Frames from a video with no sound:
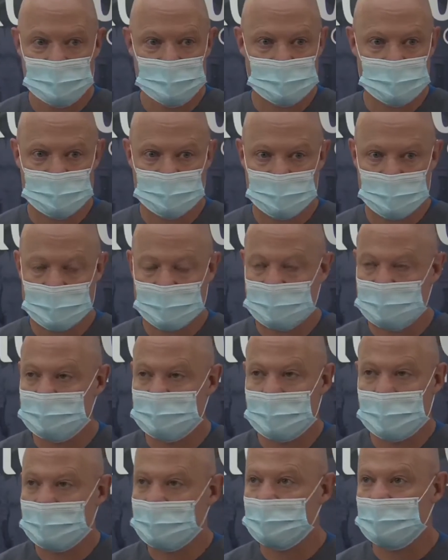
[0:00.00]
just
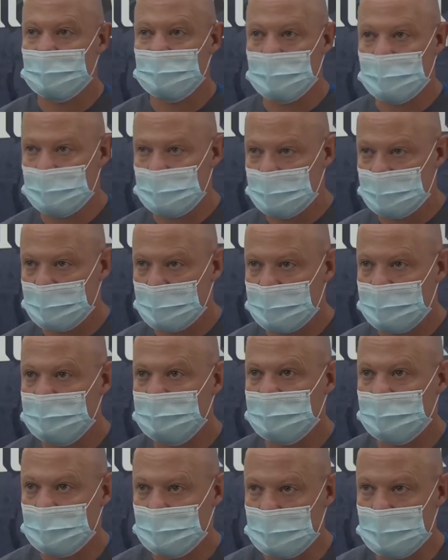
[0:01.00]
ecstatic about the
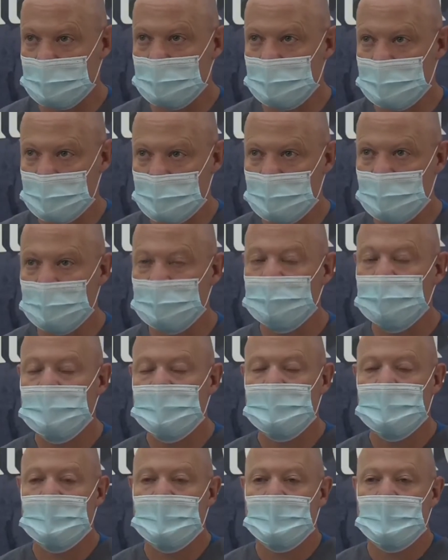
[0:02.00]
vaccine being here,
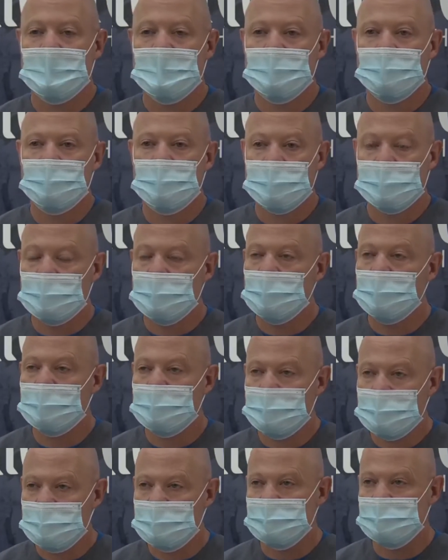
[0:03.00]
we know
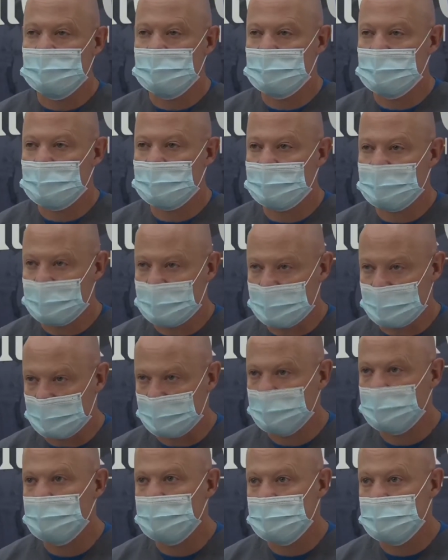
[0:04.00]
that this is the beginning.